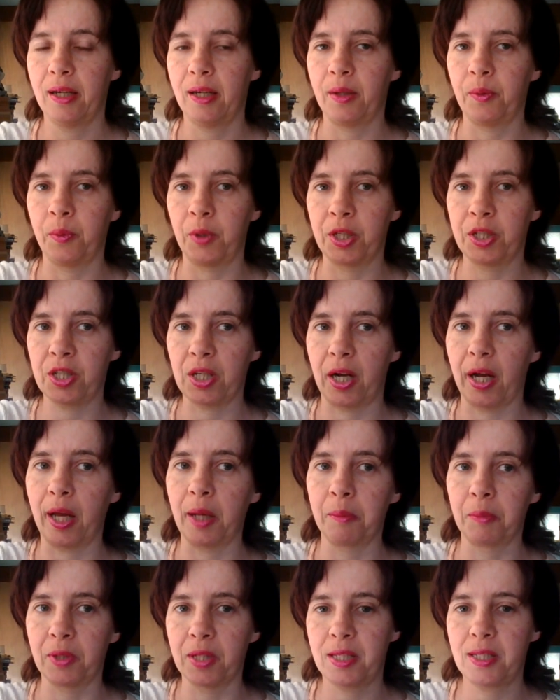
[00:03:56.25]
which
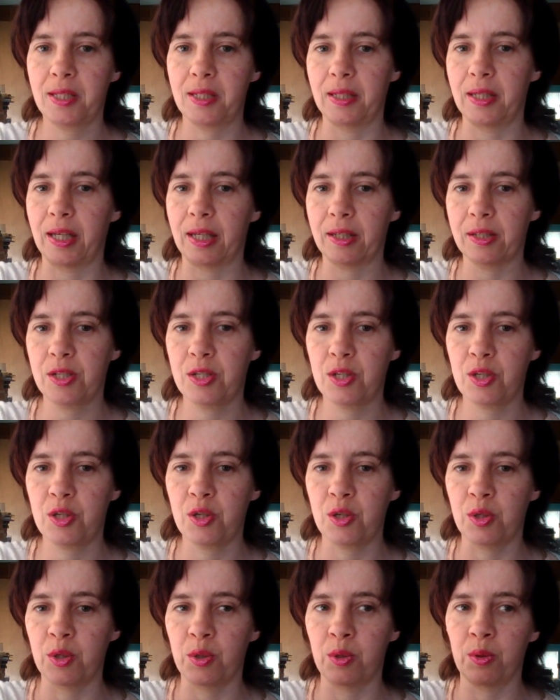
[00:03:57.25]
I'm listening
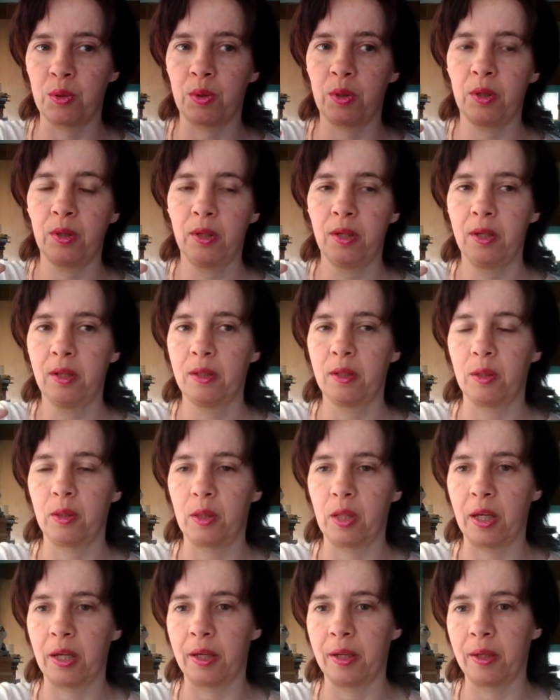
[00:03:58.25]
to
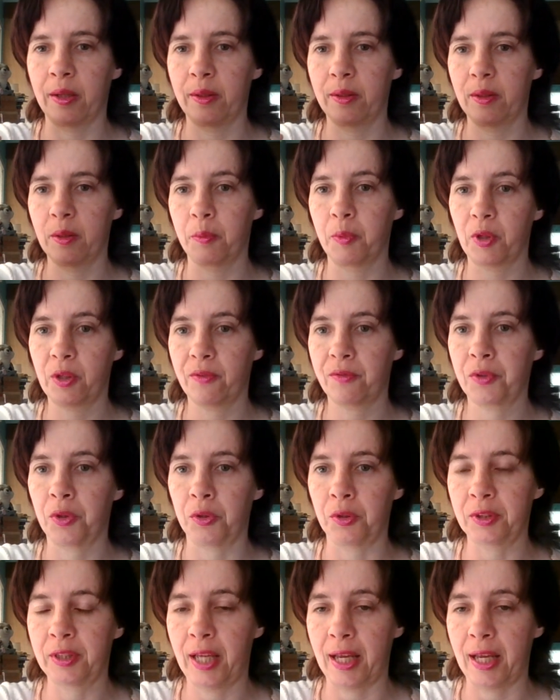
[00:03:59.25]
the Book of Cold